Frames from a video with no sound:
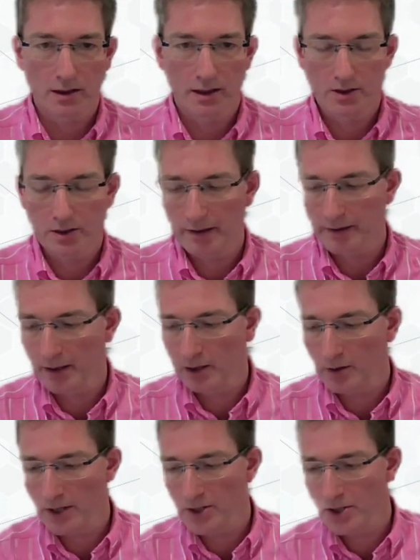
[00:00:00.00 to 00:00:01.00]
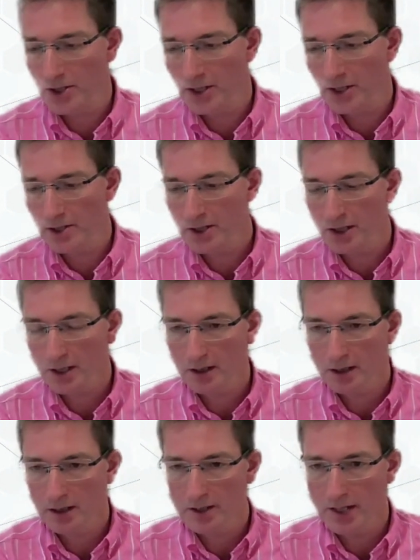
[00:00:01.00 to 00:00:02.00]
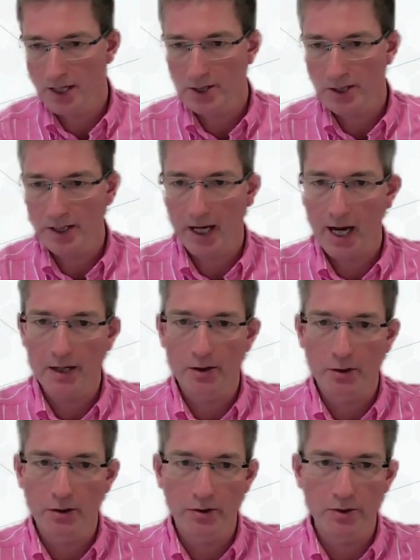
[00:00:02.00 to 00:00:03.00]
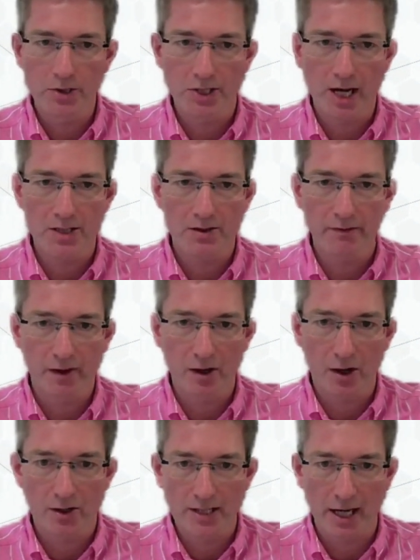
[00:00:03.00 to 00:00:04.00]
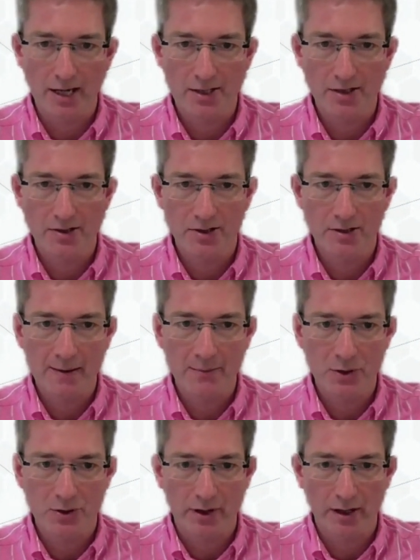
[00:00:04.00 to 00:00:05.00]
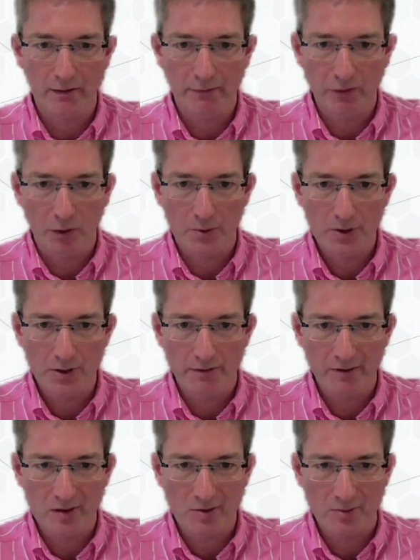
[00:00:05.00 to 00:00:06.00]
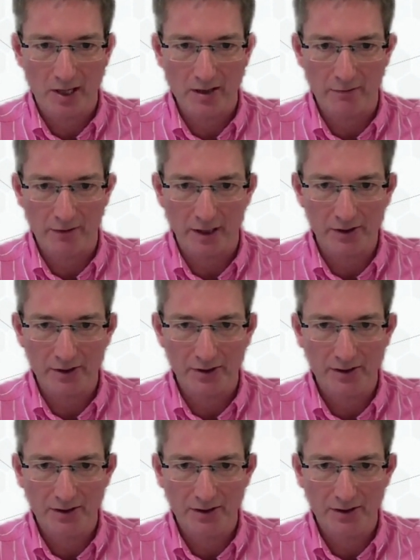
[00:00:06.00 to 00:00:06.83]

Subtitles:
So I think the question is, essentially, can you use state-of-the-art data to demonstrate conformity of the subject device?